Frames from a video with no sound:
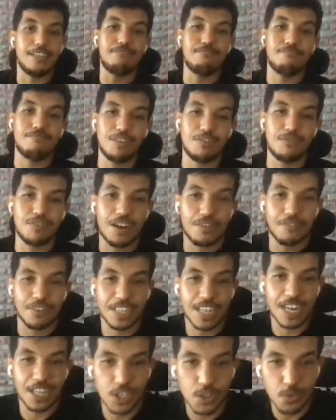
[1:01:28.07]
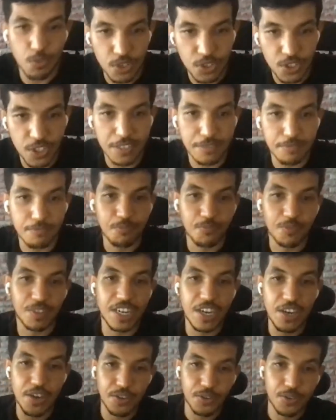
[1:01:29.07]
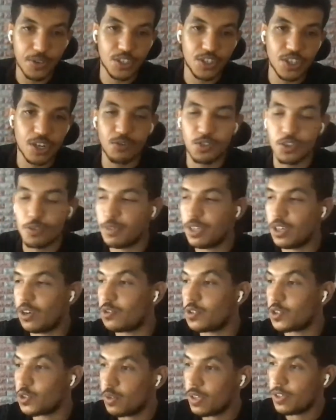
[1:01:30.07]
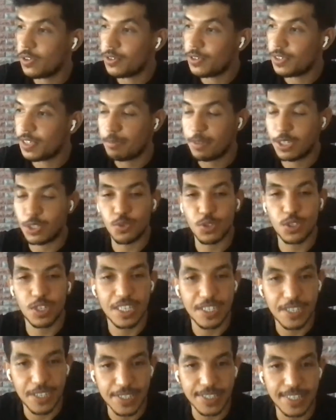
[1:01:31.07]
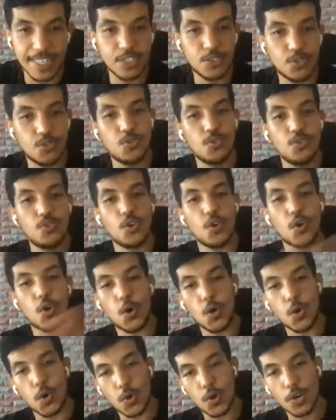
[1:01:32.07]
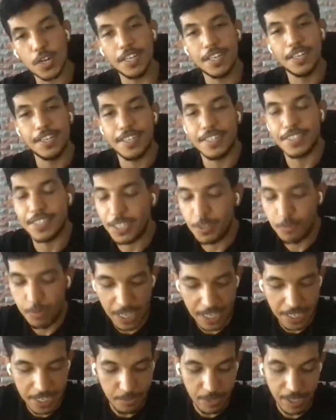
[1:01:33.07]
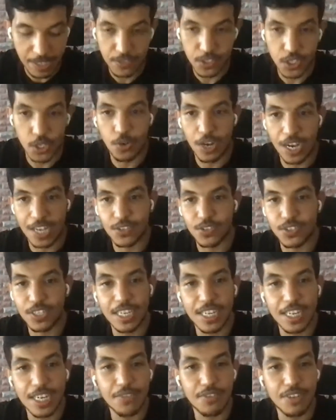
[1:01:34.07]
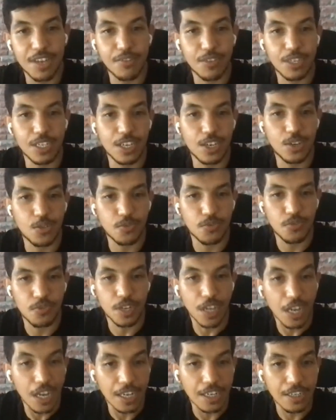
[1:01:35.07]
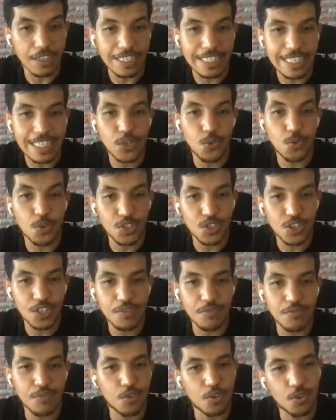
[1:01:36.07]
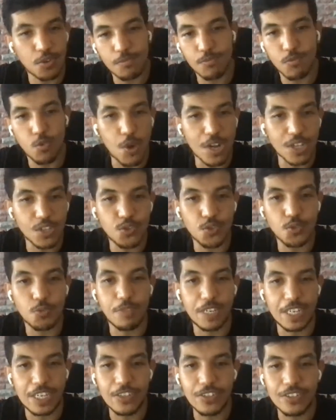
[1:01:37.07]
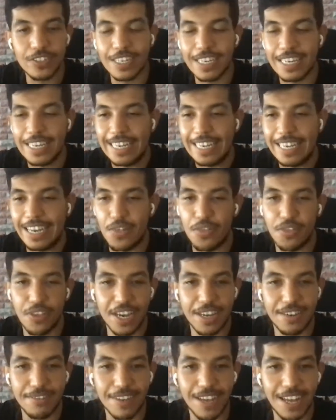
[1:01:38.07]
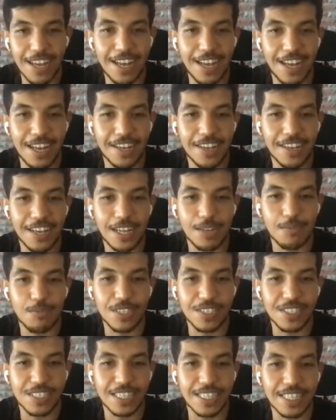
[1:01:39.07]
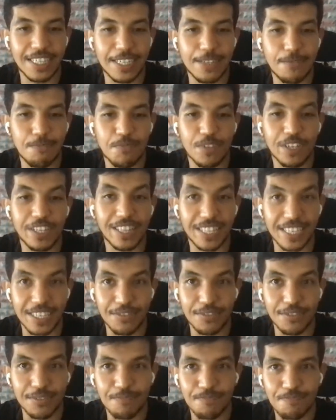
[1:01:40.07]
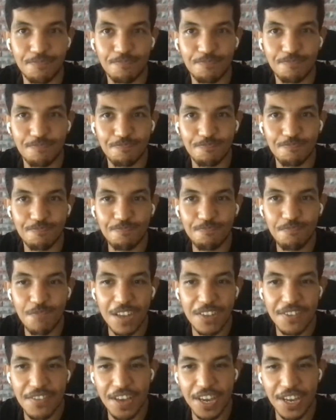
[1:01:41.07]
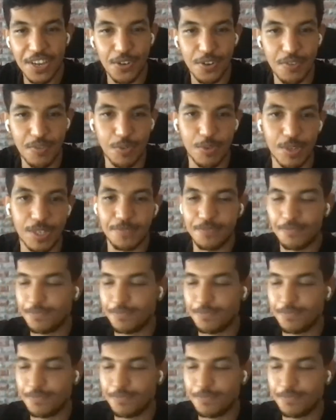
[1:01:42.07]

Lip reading: if you have any other question, either reach out to me on Twitter. My Twitter handle is Laytoon, or send me an email. So I see here if you have any question for 1-2 minutes, and then I'll basically leave. Thank you, everyone.